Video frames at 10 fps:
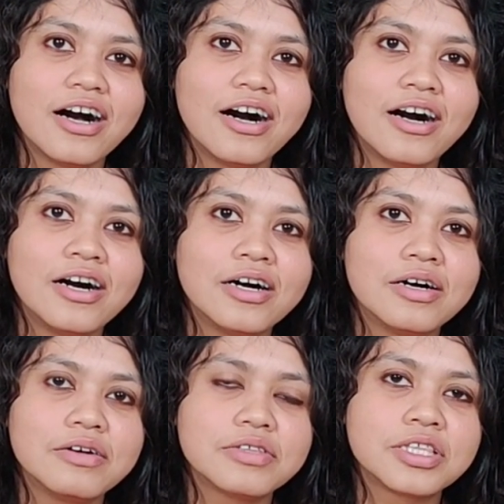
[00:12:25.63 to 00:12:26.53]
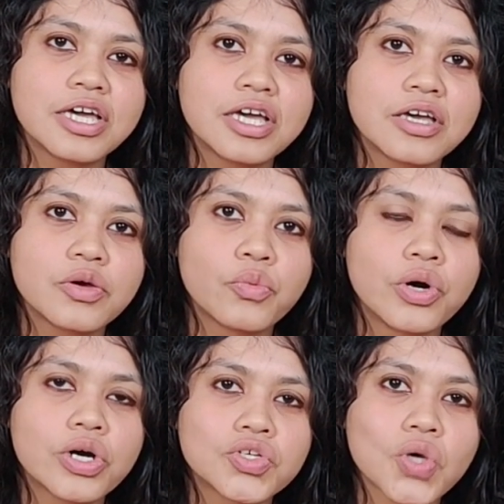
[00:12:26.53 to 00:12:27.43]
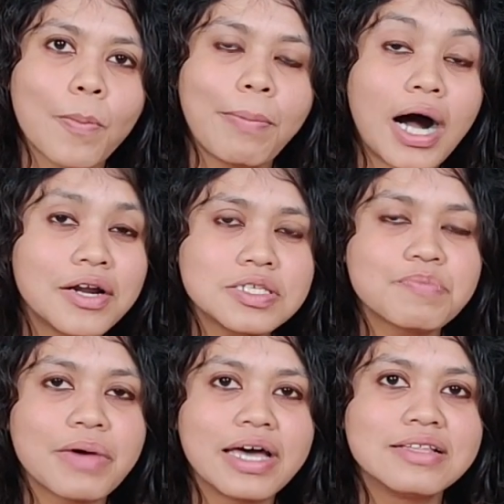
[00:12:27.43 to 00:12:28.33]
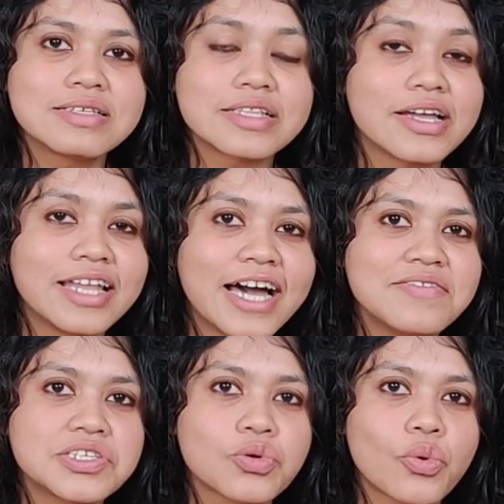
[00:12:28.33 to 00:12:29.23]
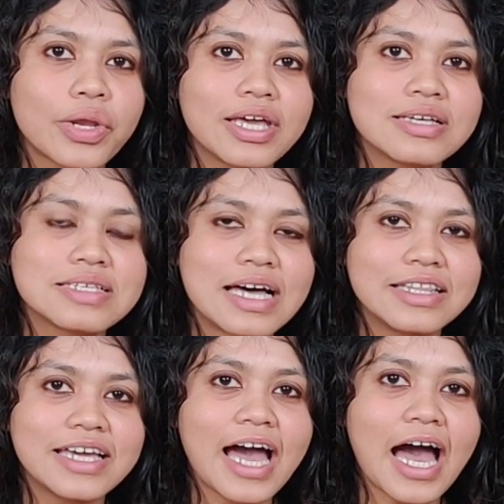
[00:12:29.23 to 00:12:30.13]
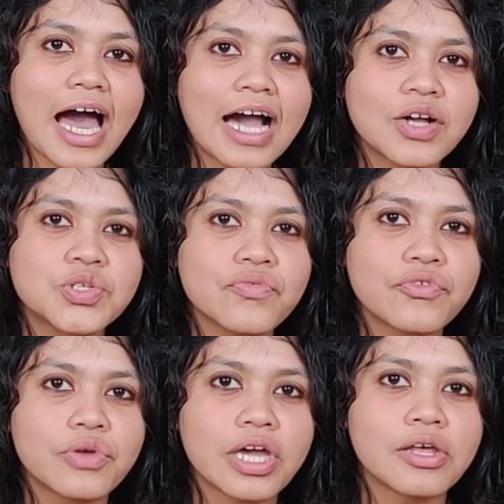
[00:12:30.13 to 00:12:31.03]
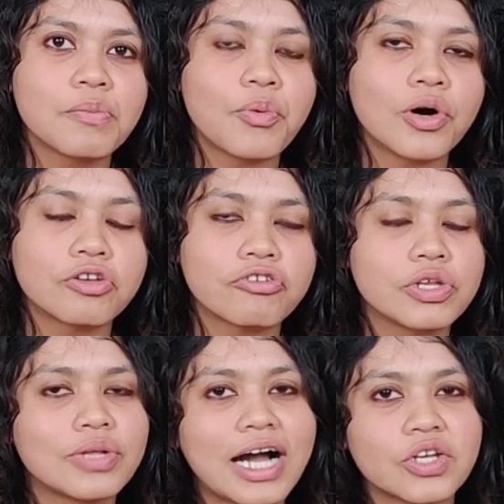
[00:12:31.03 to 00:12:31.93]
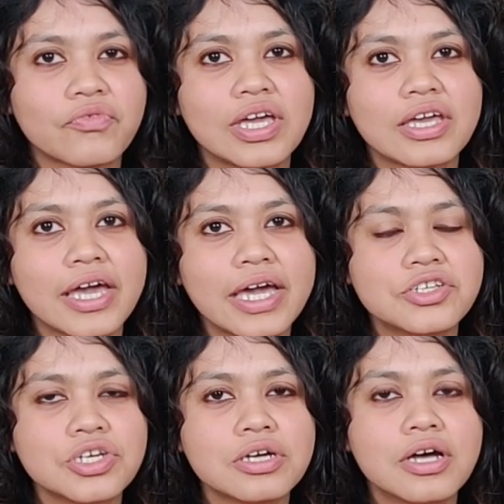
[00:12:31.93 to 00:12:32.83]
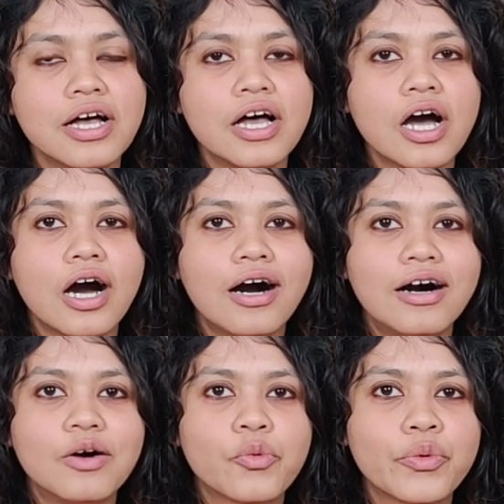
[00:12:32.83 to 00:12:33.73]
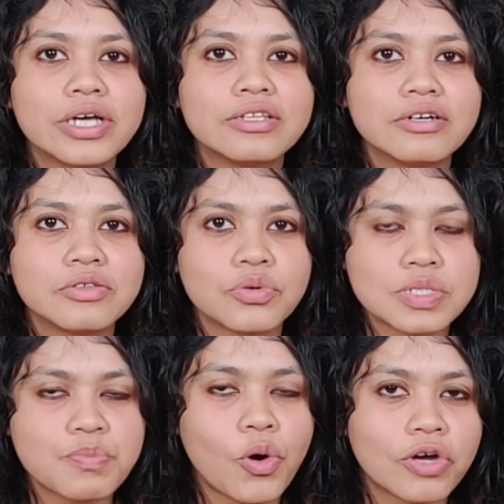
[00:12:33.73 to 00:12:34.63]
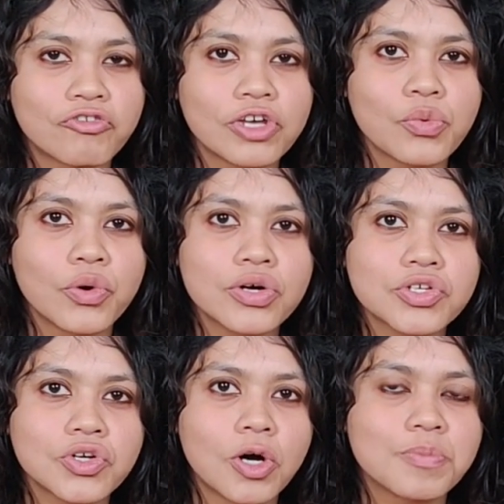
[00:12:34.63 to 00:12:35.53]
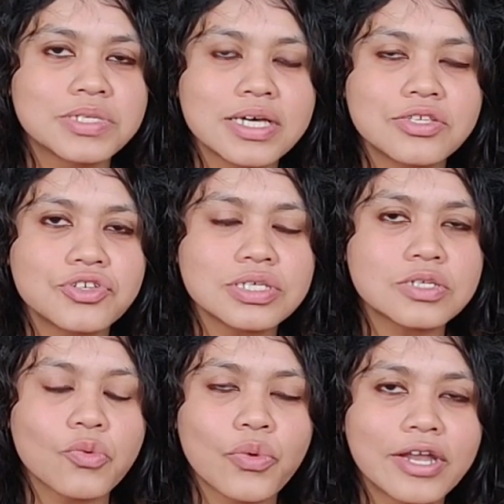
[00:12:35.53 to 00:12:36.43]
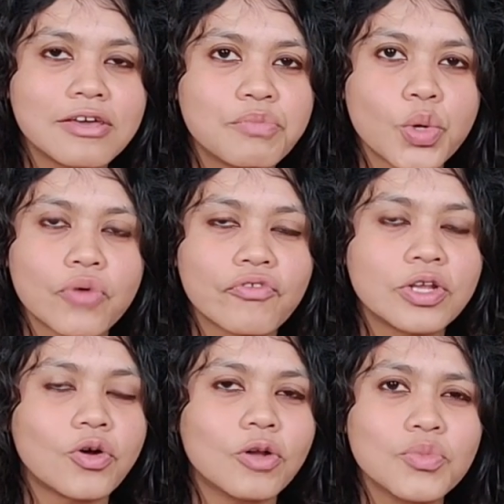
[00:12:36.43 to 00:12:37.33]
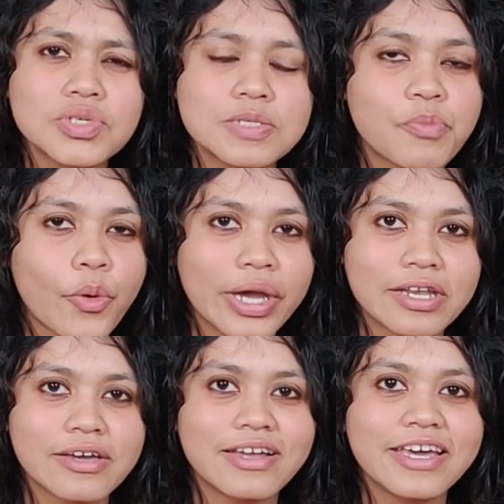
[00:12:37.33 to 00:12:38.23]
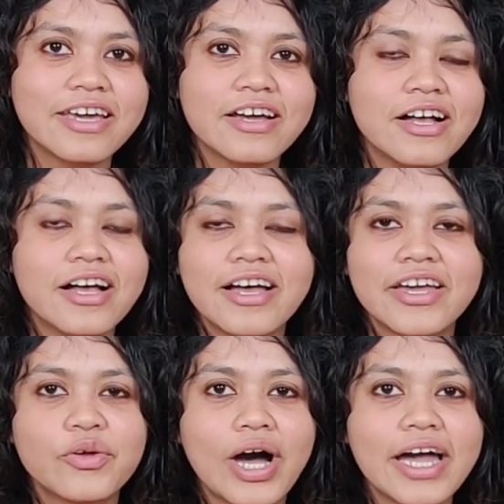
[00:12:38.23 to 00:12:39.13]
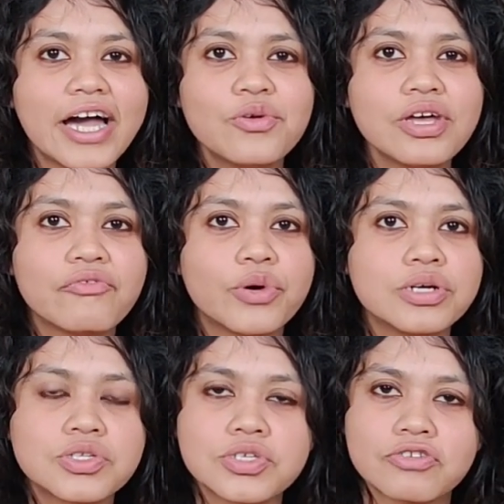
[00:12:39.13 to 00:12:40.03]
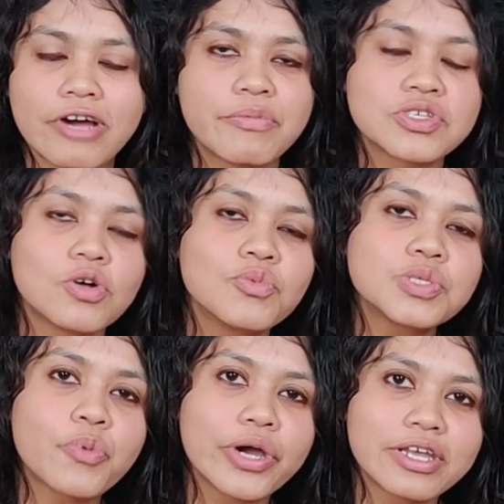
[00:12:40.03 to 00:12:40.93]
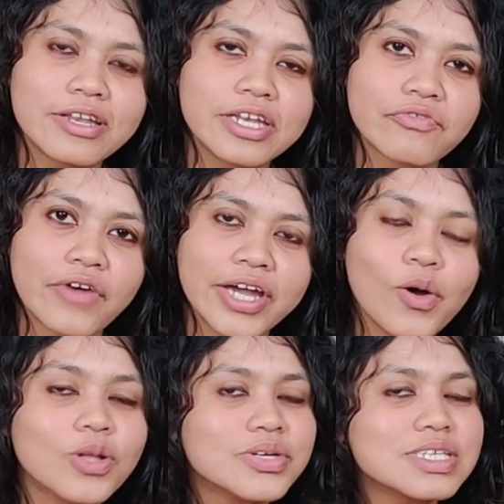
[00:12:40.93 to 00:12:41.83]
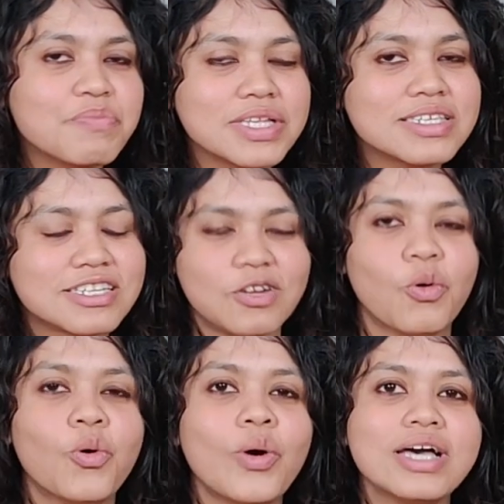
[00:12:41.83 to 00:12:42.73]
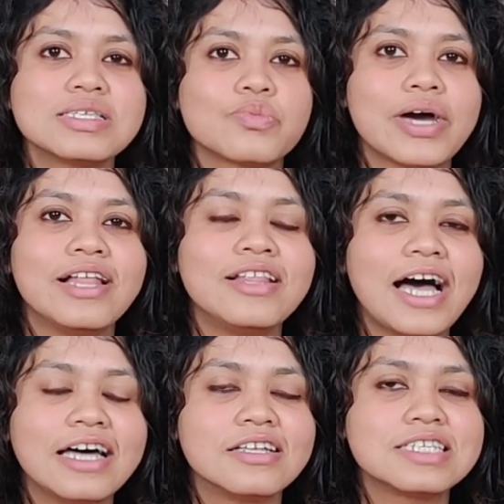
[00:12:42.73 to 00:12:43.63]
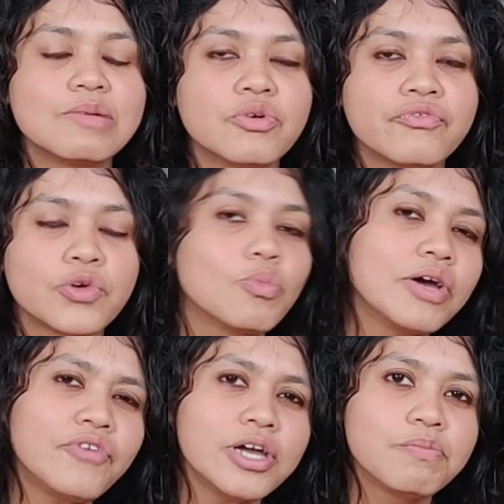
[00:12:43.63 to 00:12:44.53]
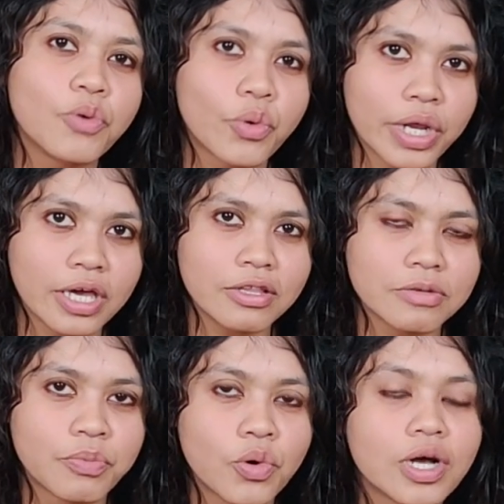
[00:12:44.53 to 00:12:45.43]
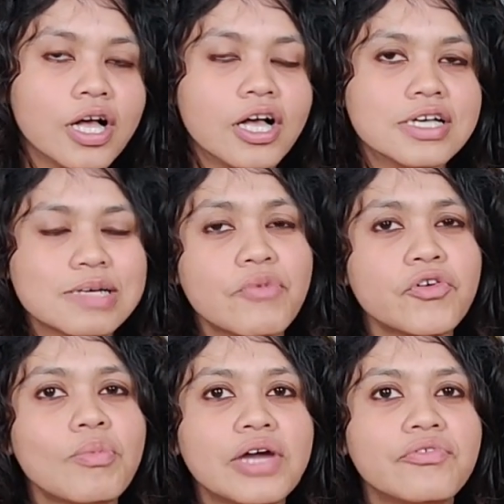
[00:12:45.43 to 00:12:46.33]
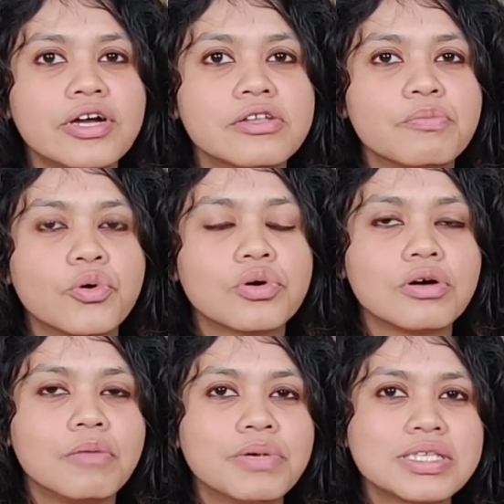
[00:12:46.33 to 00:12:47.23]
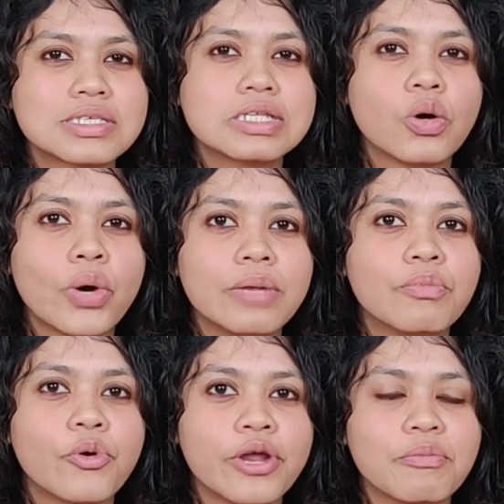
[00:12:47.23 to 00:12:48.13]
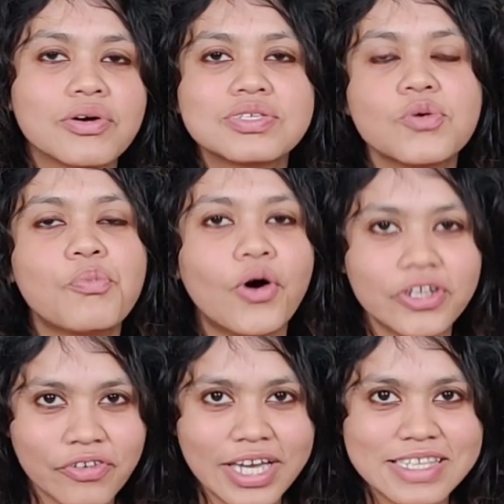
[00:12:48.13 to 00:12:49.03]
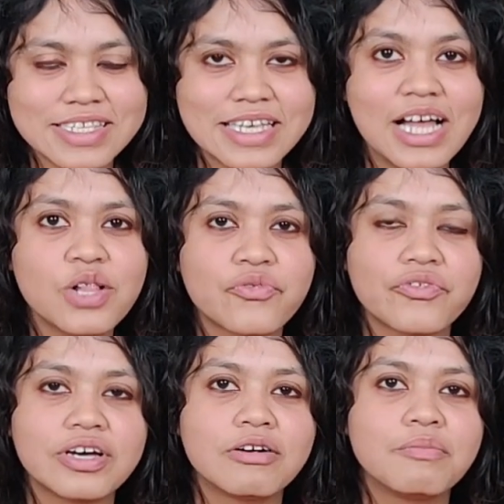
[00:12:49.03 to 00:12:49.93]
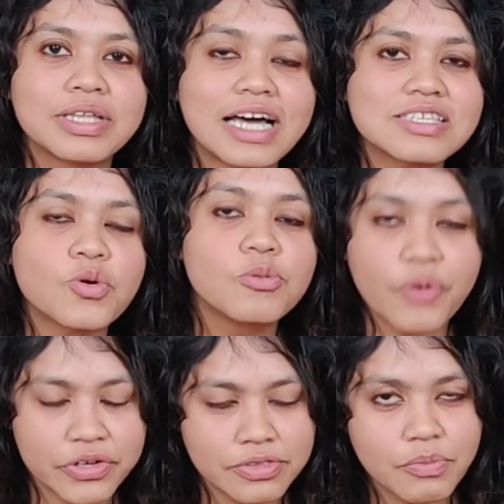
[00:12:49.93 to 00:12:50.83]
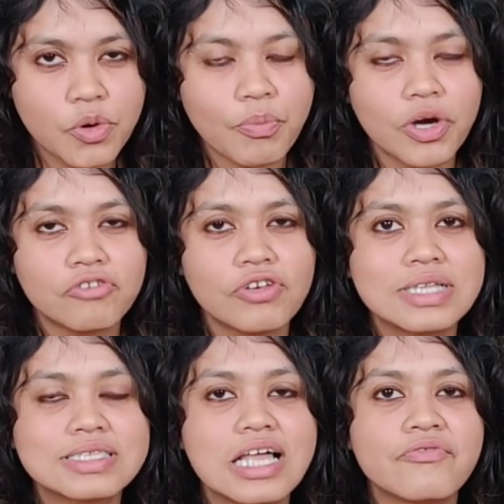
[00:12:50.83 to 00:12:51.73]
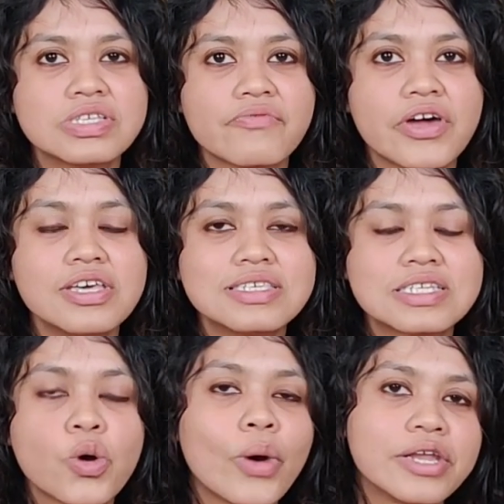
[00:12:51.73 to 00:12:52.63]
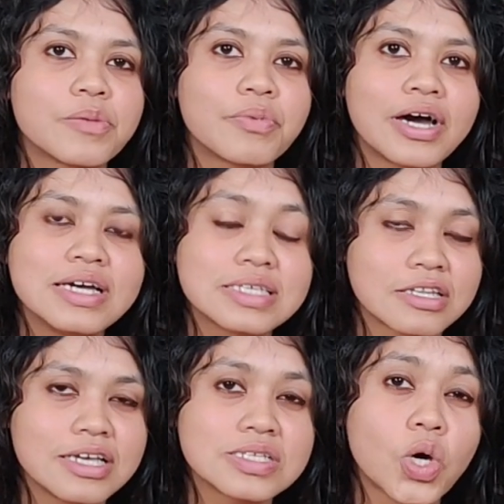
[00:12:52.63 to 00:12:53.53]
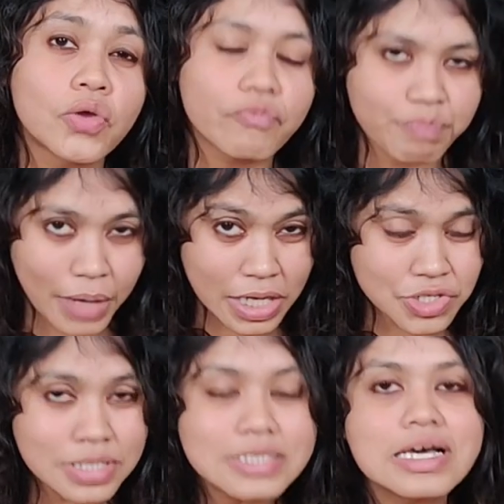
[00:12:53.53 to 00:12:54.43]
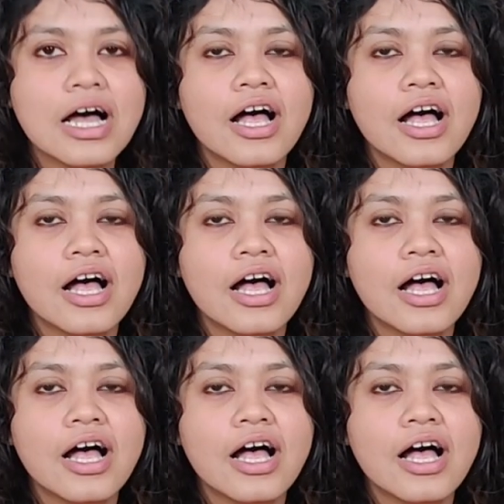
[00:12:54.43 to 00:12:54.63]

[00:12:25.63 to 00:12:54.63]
the workshop participants, their life stories, and the act of creating pottery, and the act of engaging with those pottery workshops. It's just very beautiful, and almost poetically, I don't have words to describe it. It's almost poetically defined, although it's a bit slow as well, and some of you might find boring the book. Some of you might find the book a bit slow and boring, because pottery itself, but that's the whole point of the book. Pottery itself is a very slow enterprise. It needs a lot of patience,